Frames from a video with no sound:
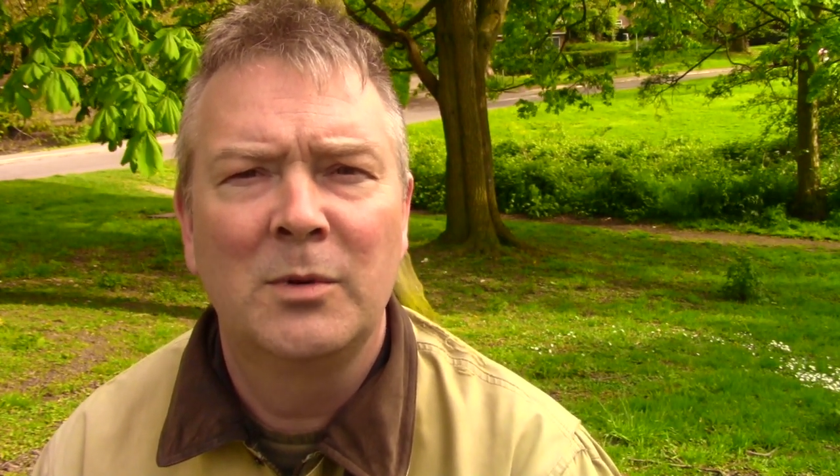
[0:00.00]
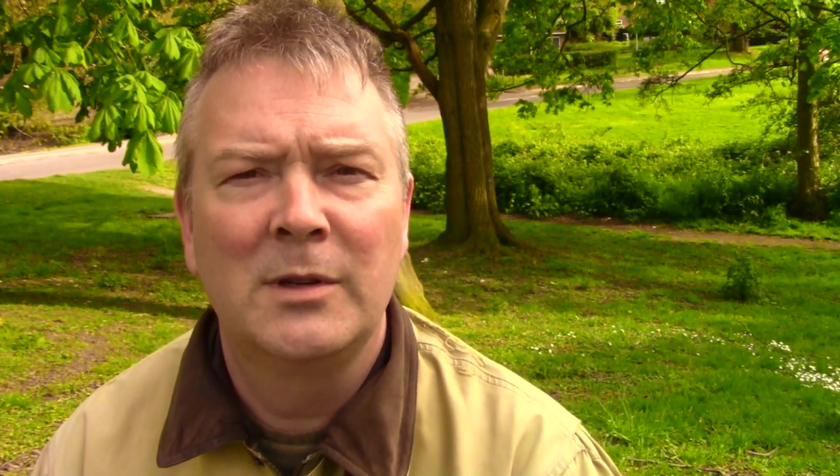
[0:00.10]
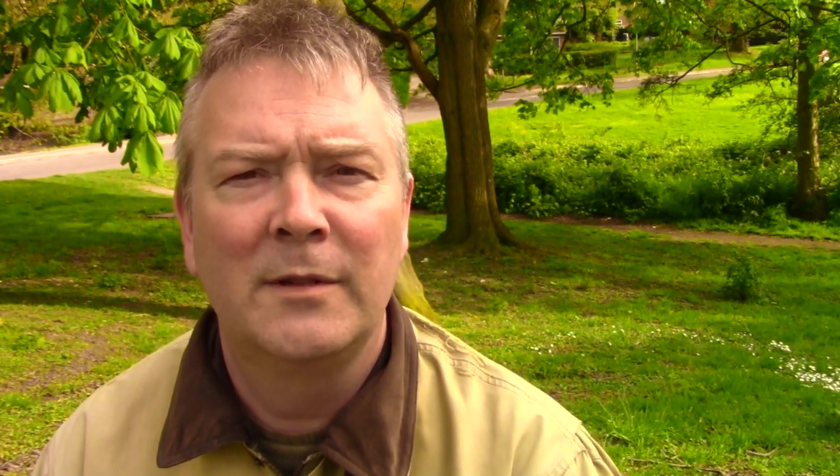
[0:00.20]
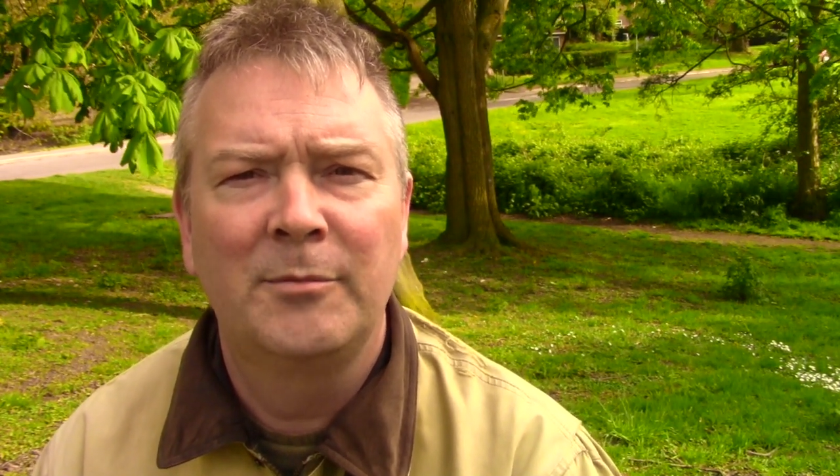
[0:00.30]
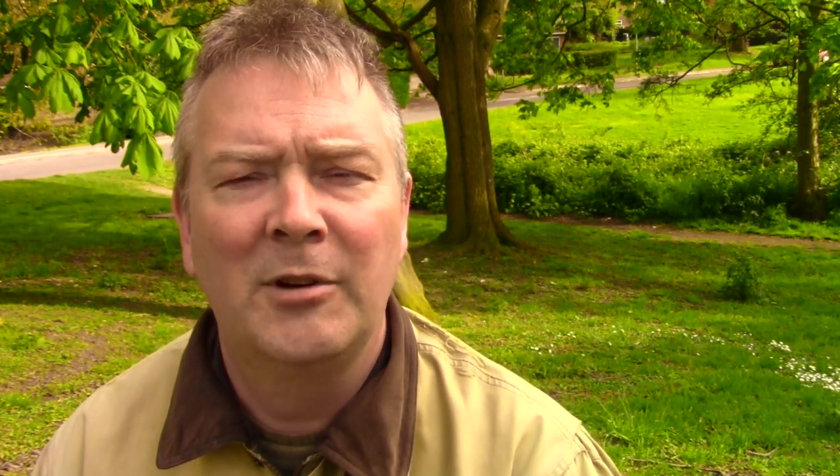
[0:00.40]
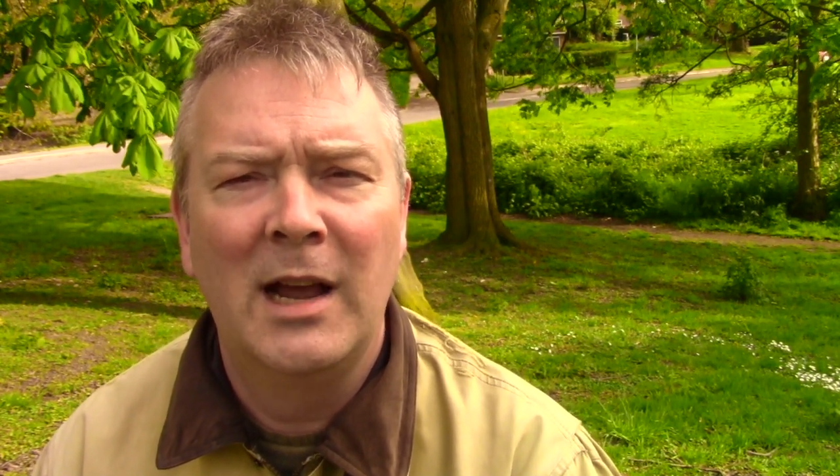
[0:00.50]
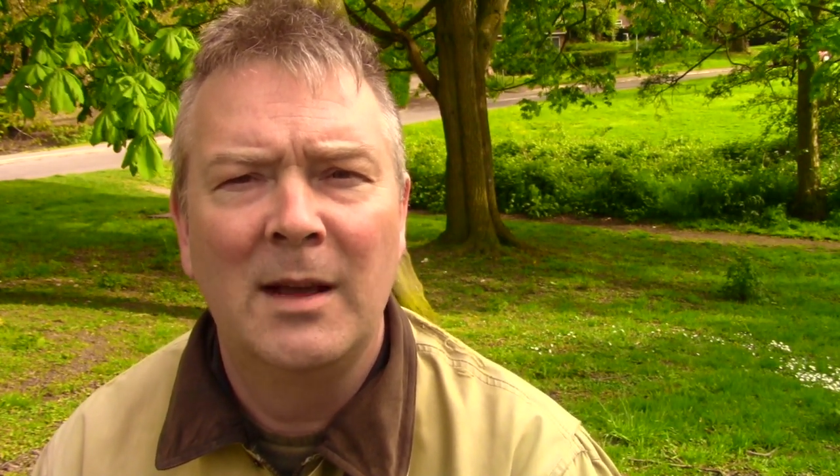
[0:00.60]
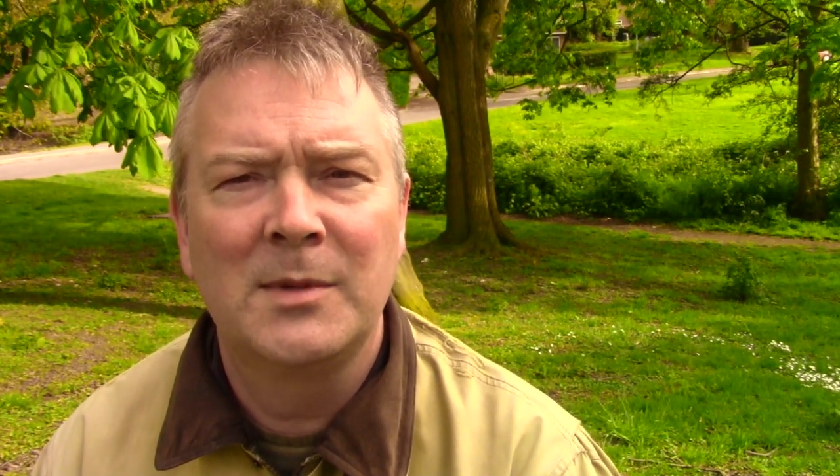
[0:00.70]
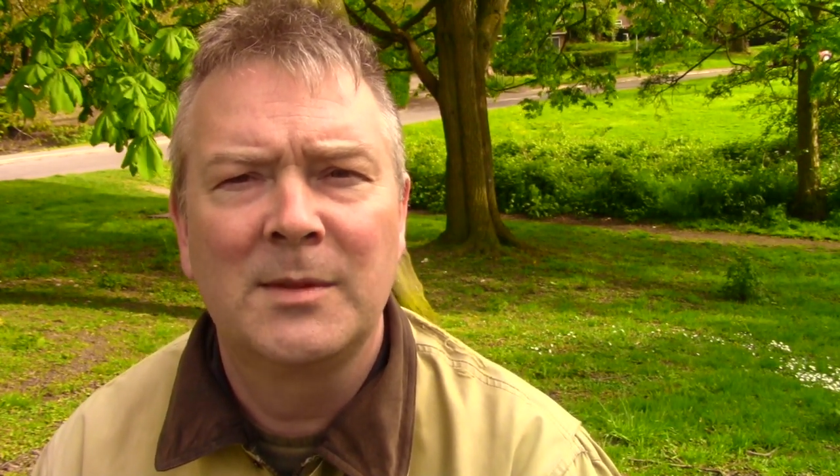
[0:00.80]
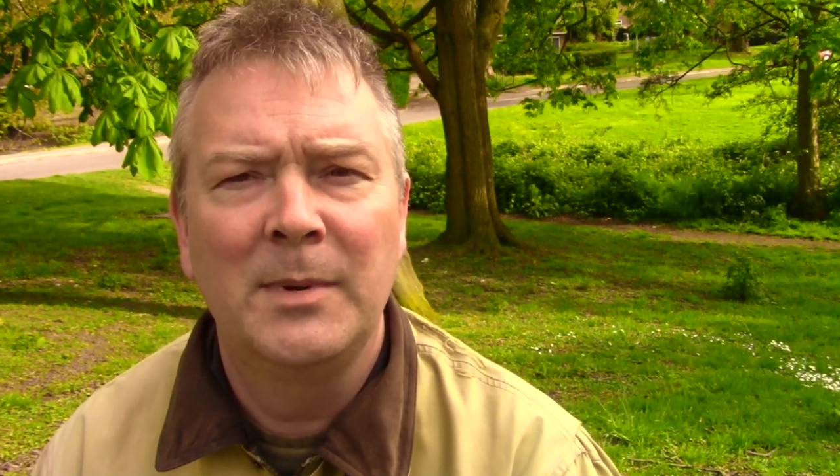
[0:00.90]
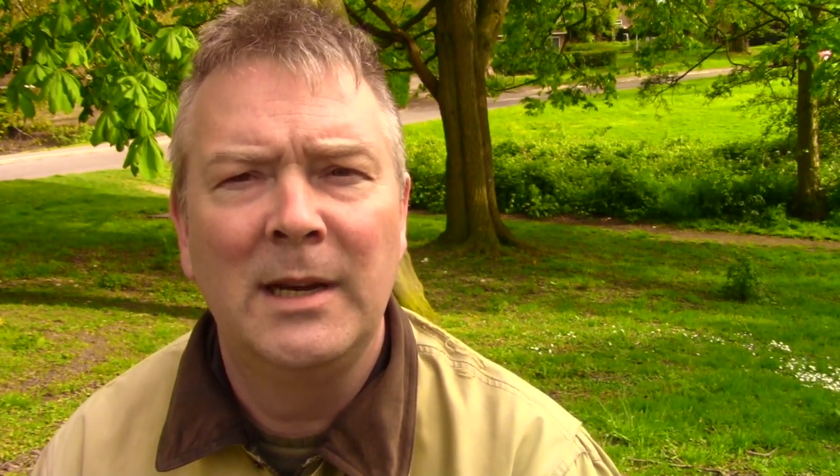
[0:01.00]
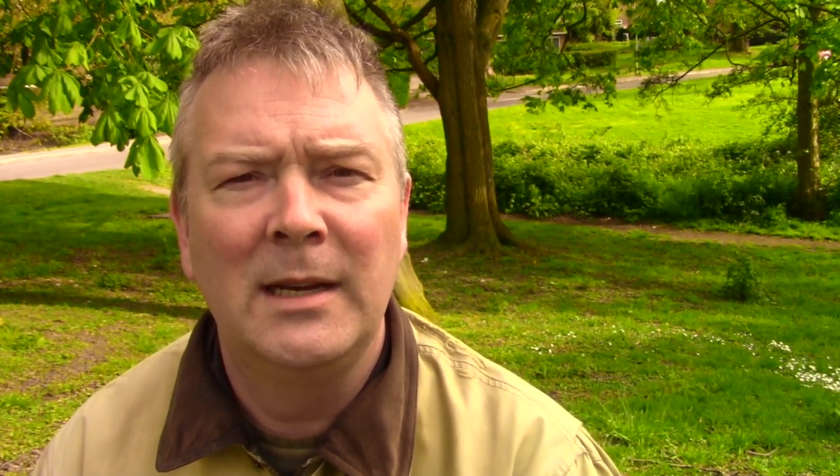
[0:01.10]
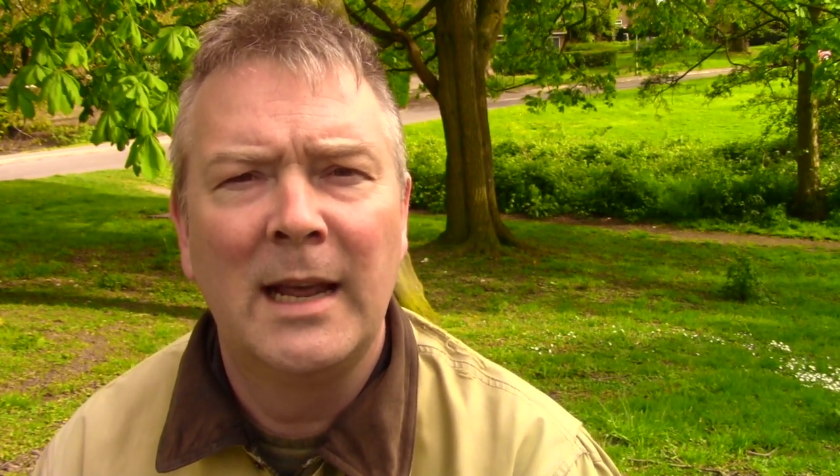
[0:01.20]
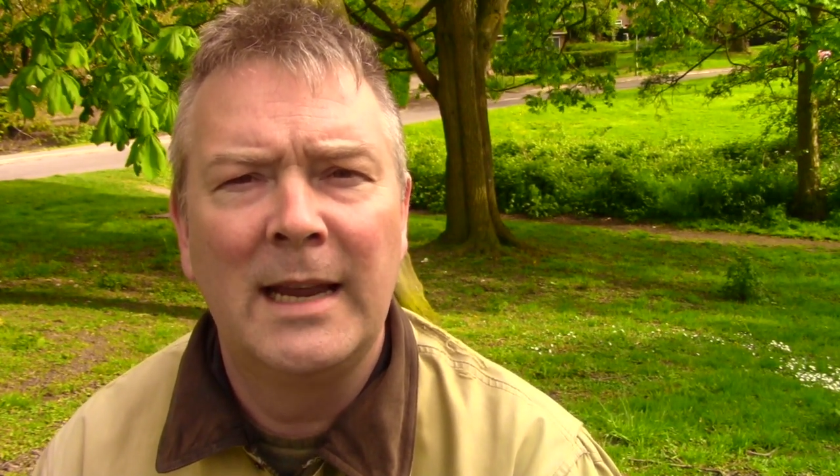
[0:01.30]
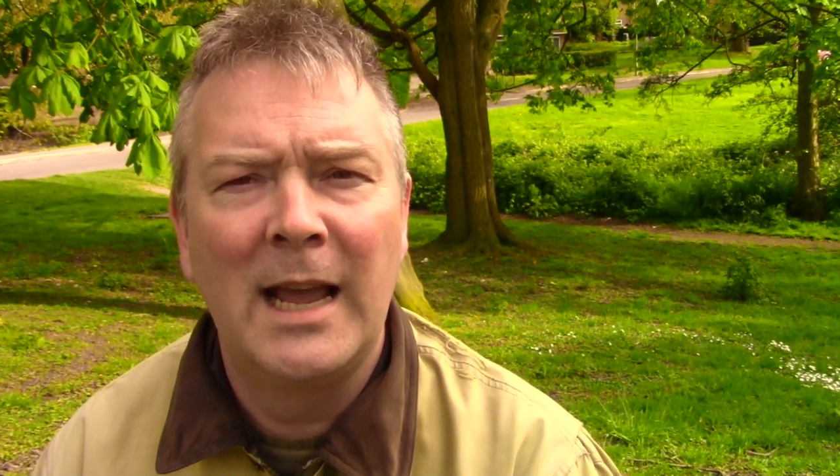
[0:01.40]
would have perhaps been a